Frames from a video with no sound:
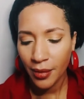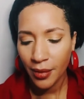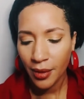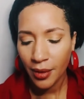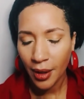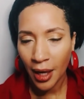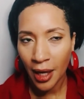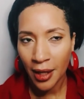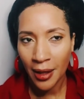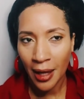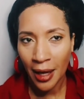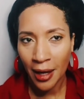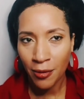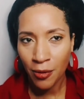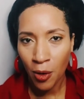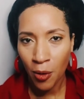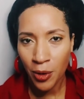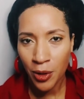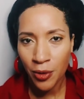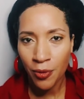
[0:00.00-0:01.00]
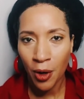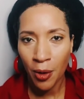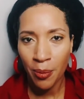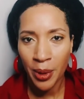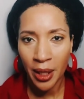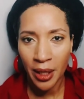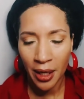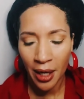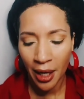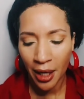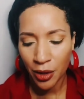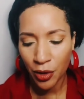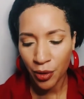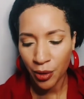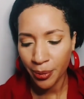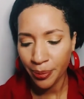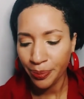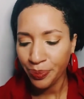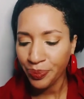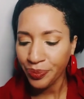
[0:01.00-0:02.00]
Had that, of course, from being a natural.
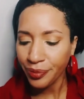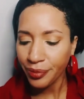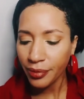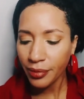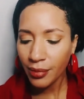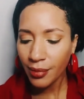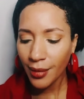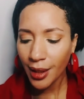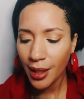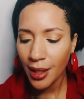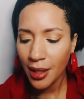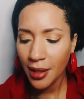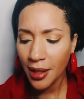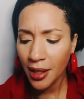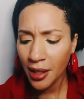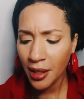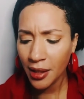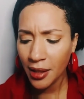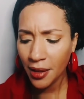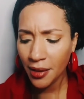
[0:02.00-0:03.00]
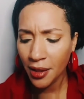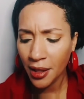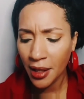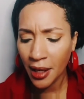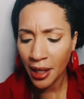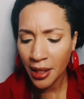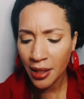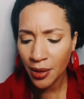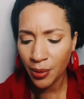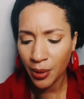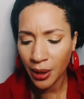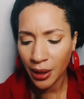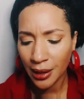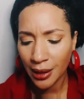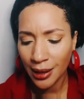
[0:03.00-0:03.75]
And then the next one,